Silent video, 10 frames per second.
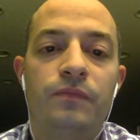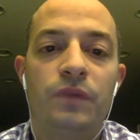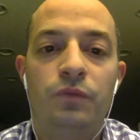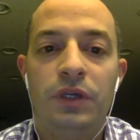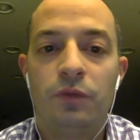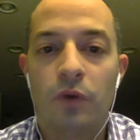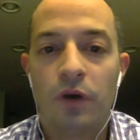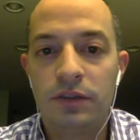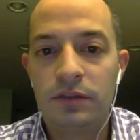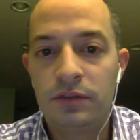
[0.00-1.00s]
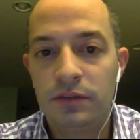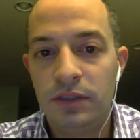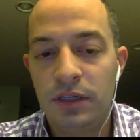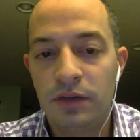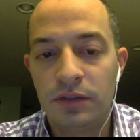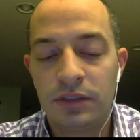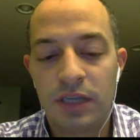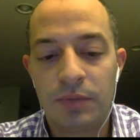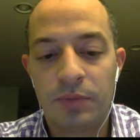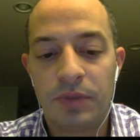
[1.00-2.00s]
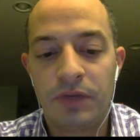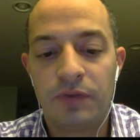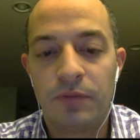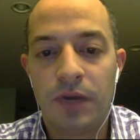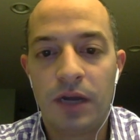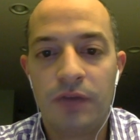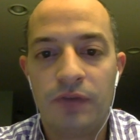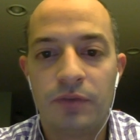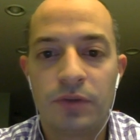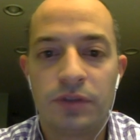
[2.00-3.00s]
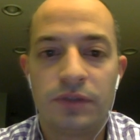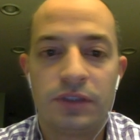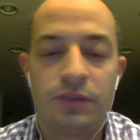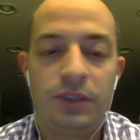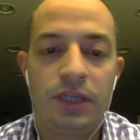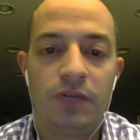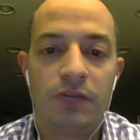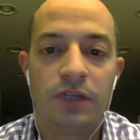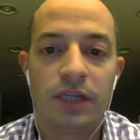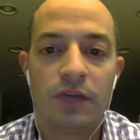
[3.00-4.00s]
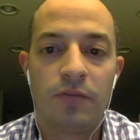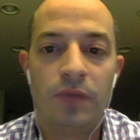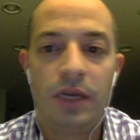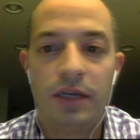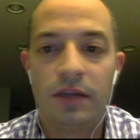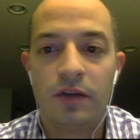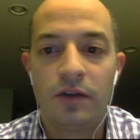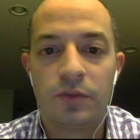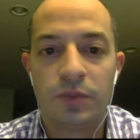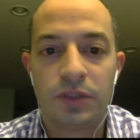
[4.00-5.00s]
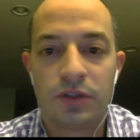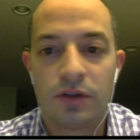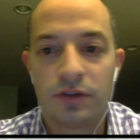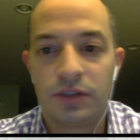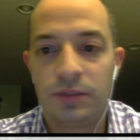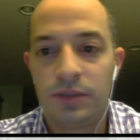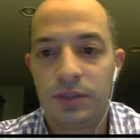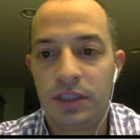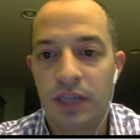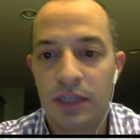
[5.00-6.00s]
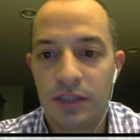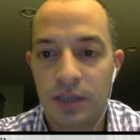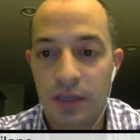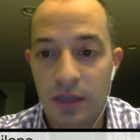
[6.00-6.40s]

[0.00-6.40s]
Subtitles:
Week 1, the Tampa played from behind for most of it, so we can't really count many of those, but Charles Sims did catch